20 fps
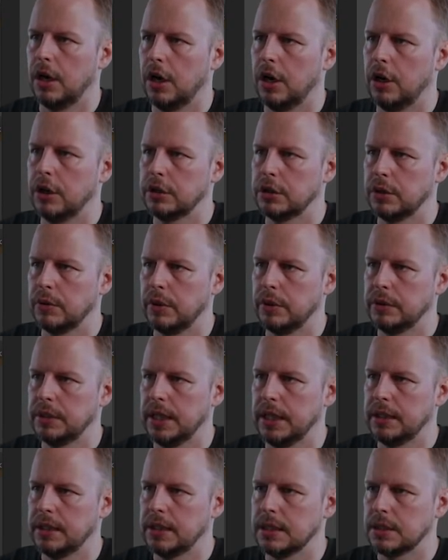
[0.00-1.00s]
R to
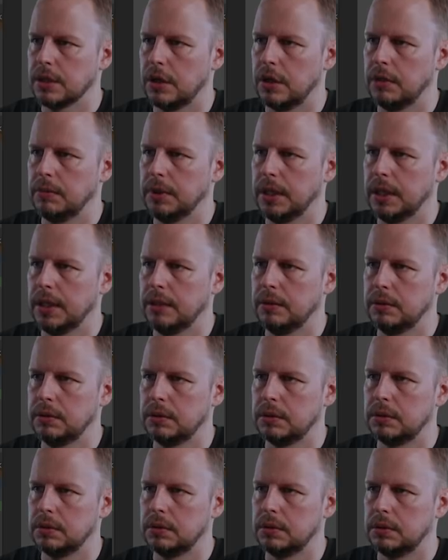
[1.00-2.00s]
rotate this arm down.
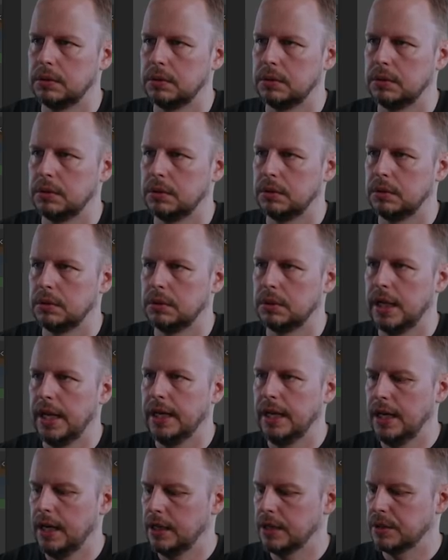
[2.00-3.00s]
And
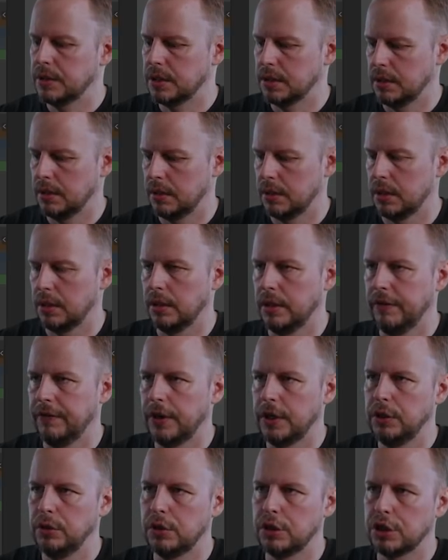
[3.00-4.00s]
here's, if I
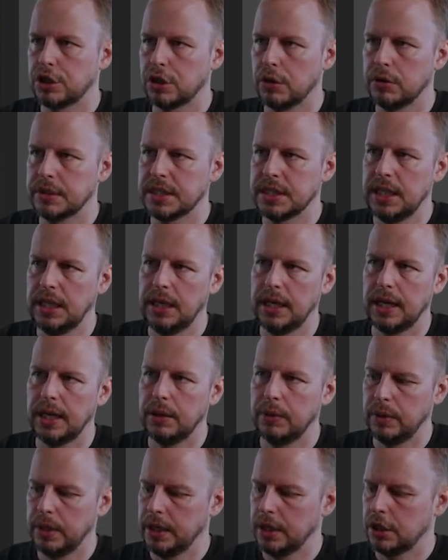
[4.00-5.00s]
do Control C
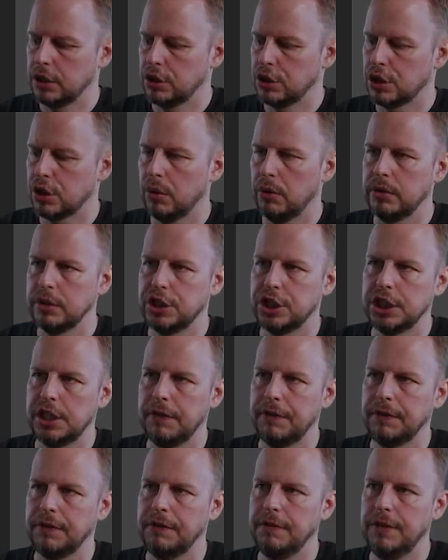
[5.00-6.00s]
now and Control
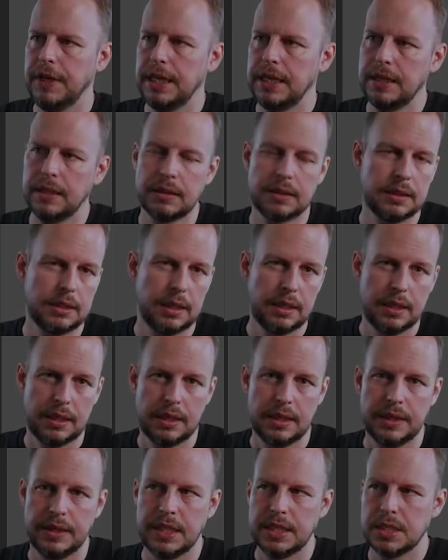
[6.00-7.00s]
Shift V,
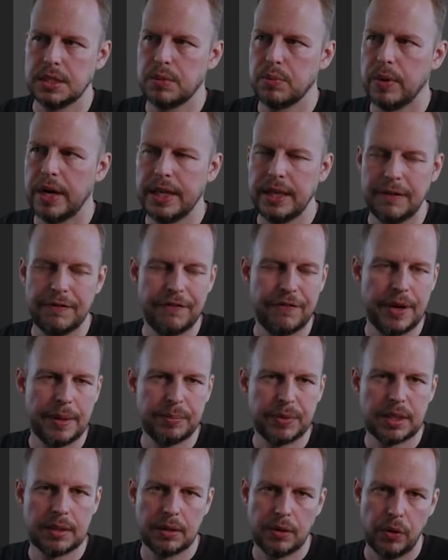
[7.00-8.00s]
This is why the
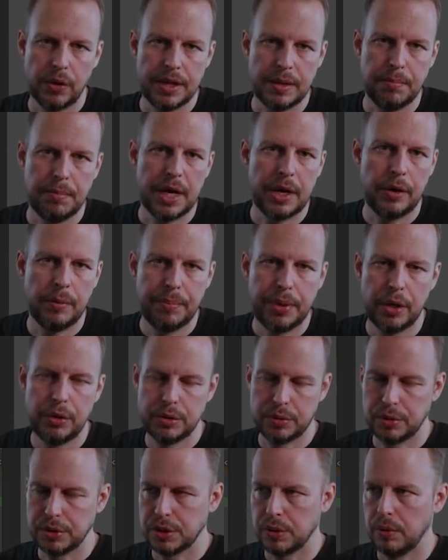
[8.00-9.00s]
flipped or the mirror
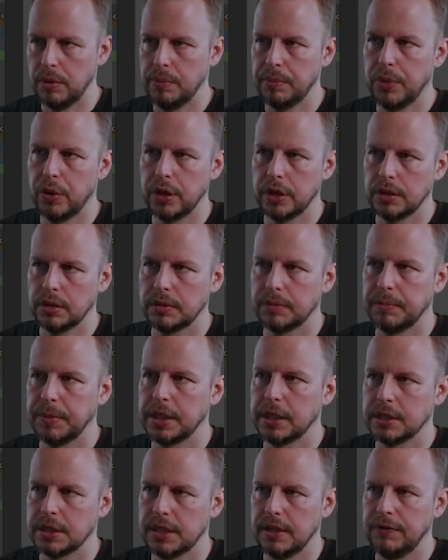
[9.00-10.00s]
pose was so important,
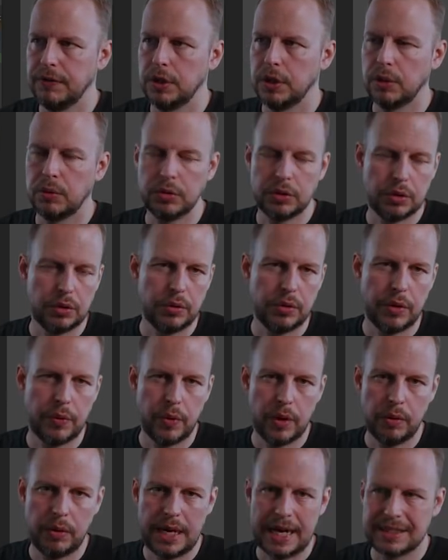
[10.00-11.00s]
because if you don't do the
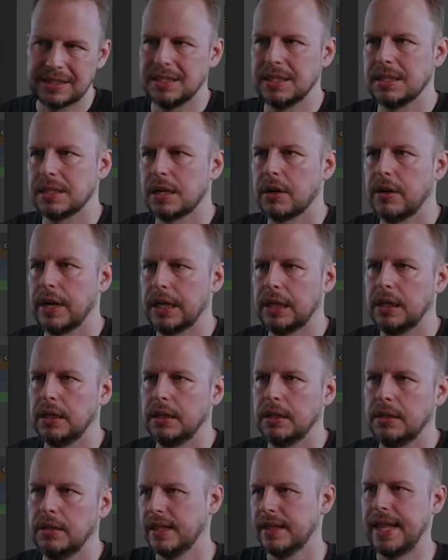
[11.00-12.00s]
roll axis
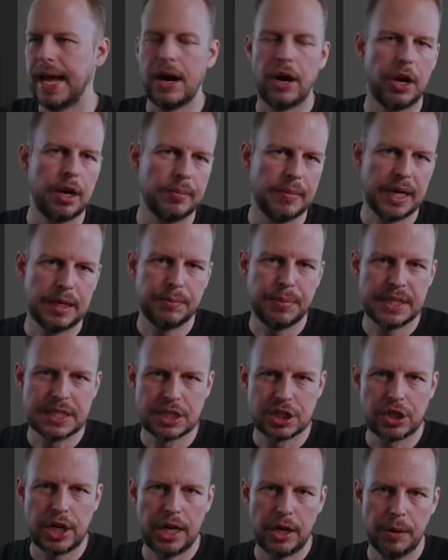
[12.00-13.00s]
correctly, that arm might be
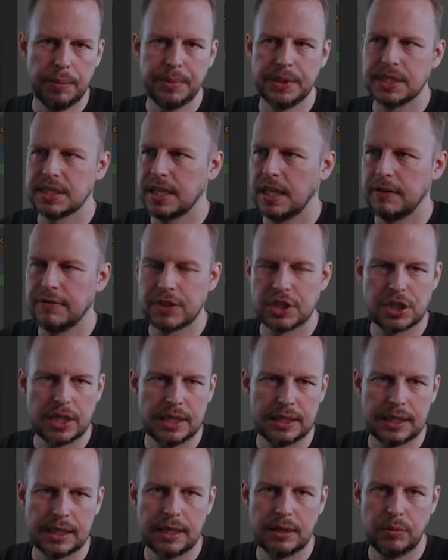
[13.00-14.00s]
straight up instead of
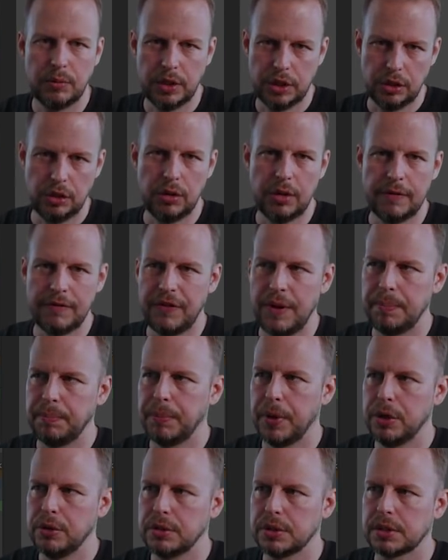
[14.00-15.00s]
straight down when you do the flip
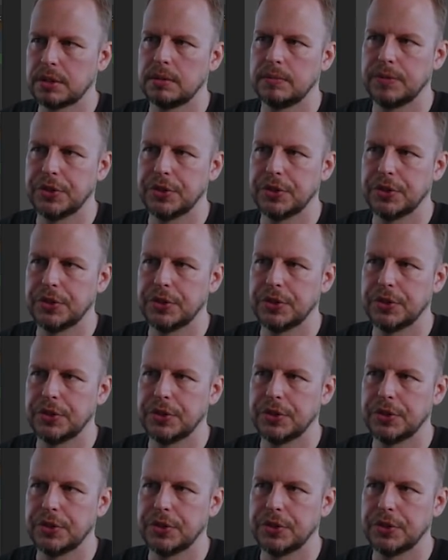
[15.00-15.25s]
pose.